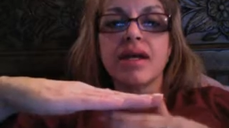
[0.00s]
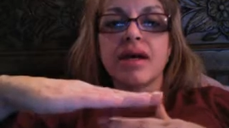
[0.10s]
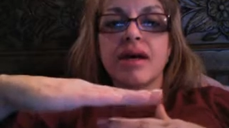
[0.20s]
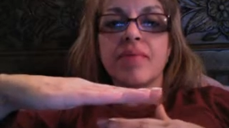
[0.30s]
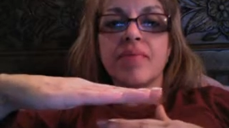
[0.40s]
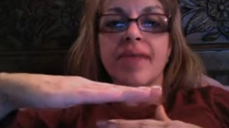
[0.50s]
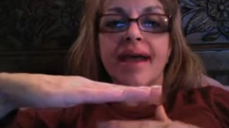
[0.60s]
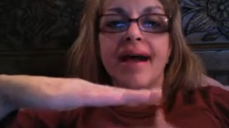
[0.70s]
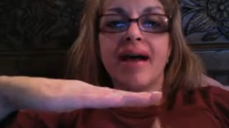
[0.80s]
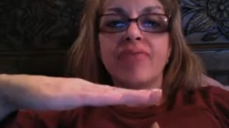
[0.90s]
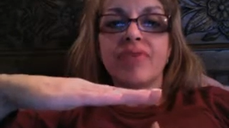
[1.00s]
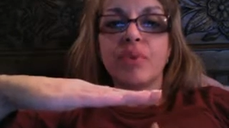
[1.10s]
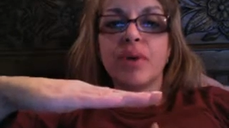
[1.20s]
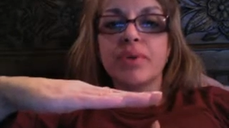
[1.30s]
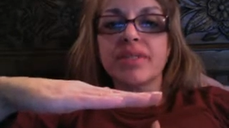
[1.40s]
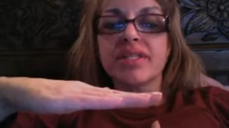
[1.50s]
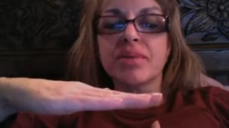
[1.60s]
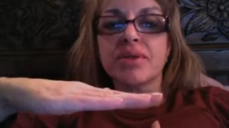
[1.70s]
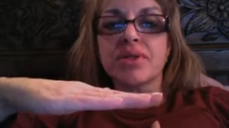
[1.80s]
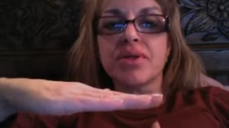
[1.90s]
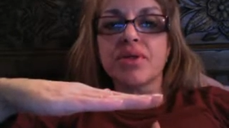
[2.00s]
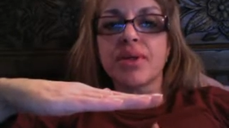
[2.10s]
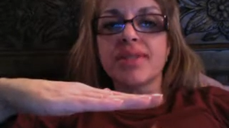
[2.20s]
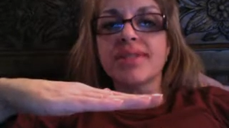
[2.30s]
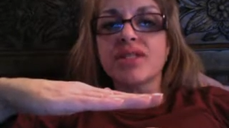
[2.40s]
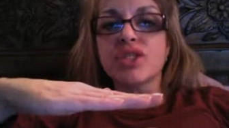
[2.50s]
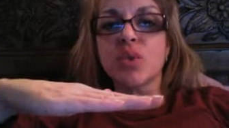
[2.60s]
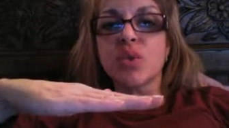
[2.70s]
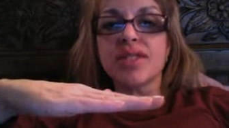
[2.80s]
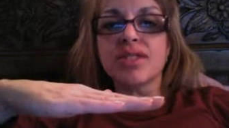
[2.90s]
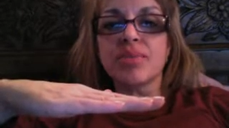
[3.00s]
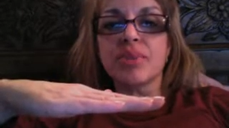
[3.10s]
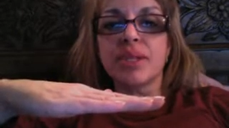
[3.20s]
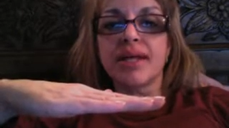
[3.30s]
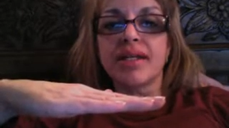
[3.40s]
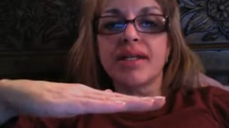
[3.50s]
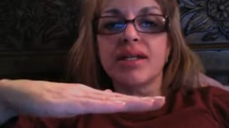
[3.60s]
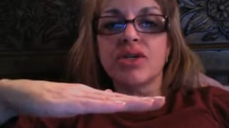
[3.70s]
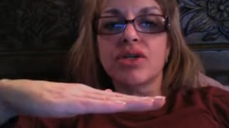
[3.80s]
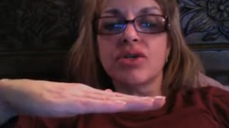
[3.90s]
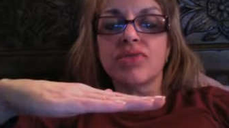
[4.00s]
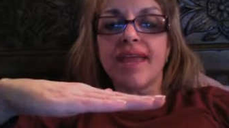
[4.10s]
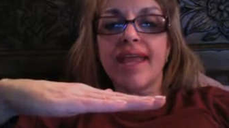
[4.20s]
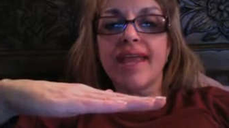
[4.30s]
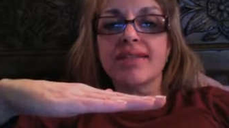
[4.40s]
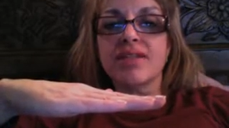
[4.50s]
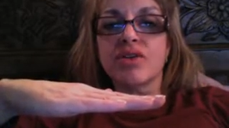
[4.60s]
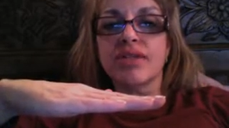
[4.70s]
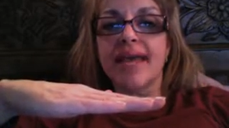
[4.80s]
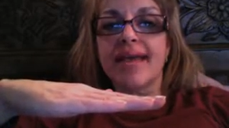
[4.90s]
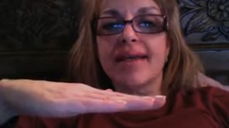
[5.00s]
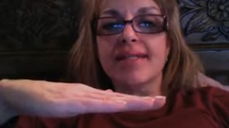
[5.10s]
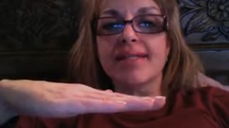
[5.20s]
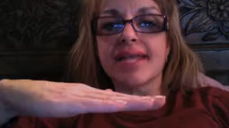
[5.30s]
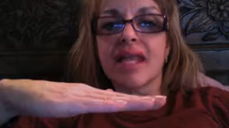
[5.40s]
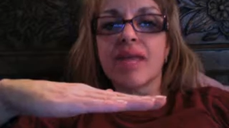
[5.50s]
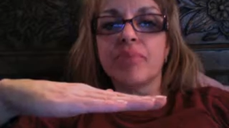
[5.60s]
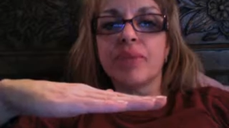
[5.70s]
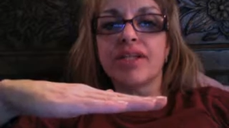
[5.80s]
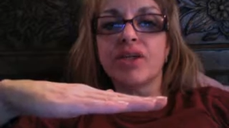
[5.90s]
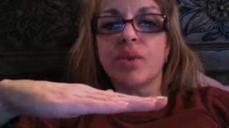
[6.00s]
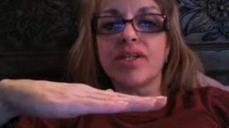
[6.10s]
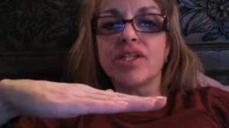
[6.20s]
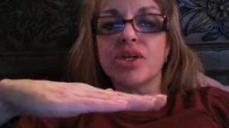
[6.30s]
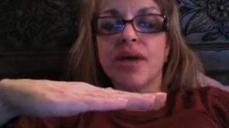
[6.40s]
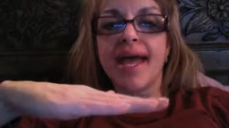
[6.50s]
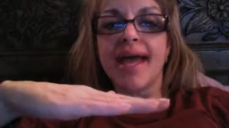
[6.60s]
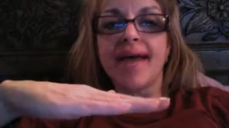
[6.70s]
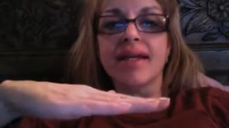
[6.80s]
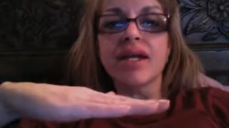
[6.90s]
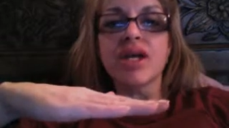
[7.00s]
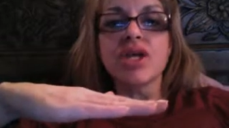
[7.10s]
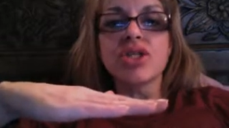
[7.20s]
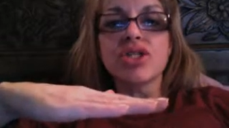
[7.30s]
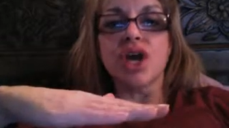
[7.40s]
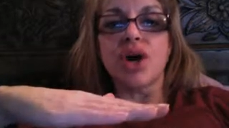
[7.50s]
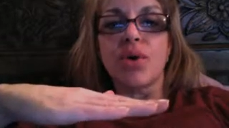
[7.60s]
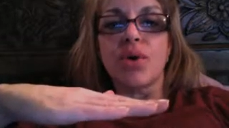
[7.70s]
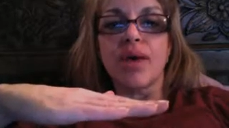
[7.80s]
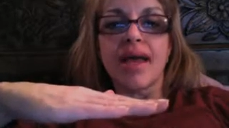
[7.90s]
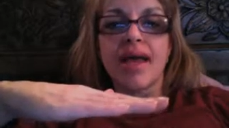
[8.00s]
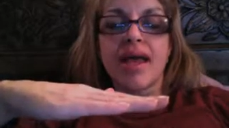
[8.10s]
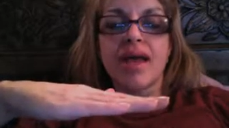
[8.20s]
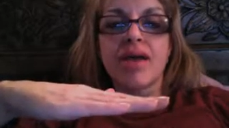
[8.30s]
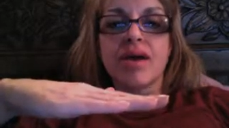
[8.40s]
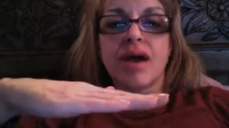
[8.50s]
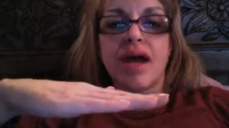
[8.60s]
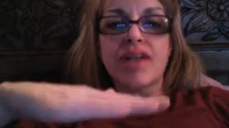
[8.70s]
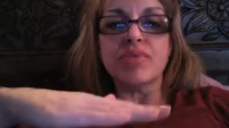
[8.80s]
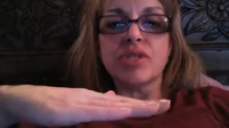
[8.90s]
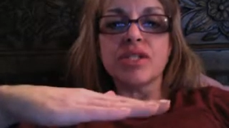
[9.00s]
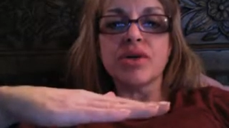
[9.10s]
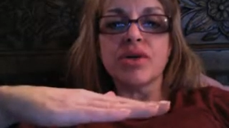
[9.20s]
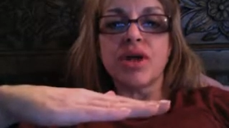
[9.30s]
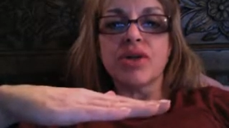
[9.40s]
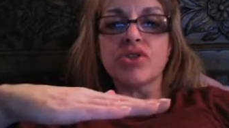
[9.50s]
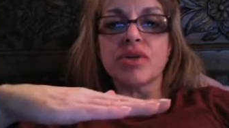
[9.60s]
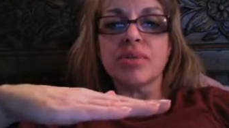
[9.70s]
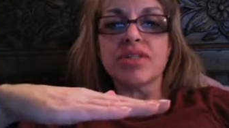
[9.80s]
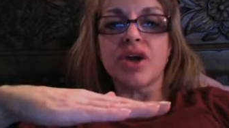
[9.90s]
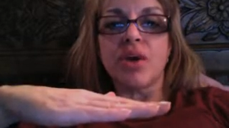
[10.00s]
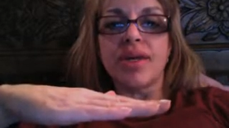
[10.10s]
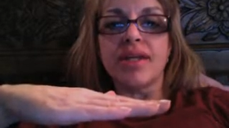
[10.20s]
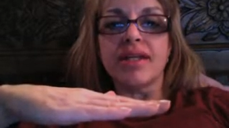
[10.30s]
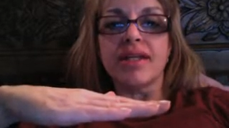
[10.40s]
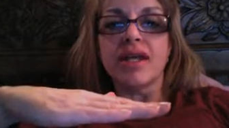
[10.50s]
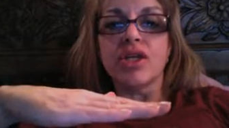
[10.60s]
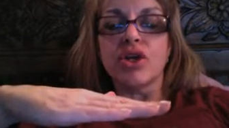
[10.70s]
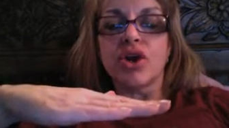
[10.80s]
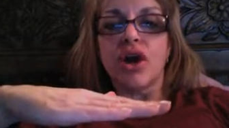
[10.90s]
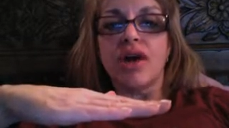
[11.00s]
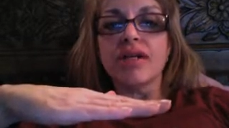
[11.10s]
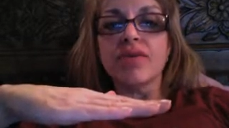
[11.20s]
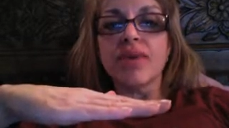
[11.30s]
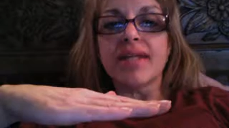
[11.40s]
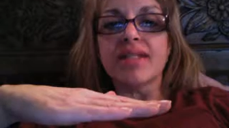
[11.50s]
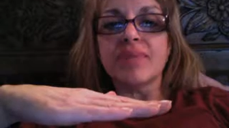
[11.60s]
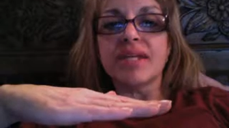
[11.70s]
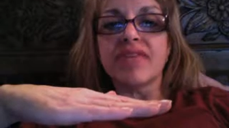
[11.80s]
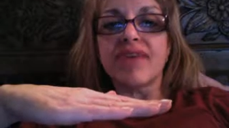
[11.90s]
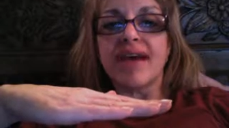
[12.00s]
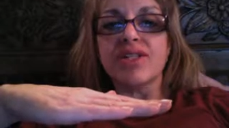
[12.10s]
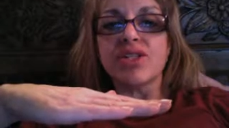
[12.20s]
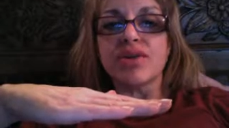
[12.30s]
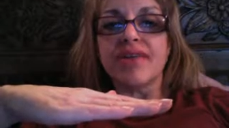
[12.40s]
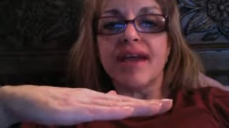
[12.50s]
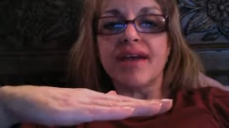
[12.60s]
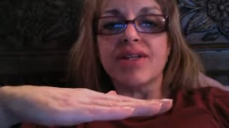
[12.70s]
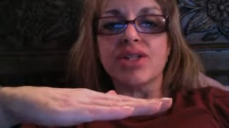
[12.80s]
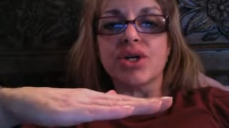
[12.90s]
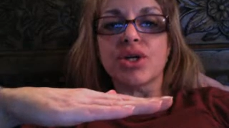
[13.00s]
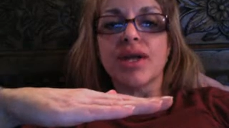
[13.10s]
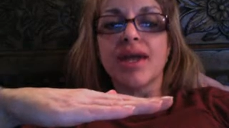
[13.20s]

Um, the alpha one receptors are the ones that squeeze the blood in your veins, in your legs, to keep blood going to your head. So isoproterenol drip is going, your heart rate is beating faster and faster,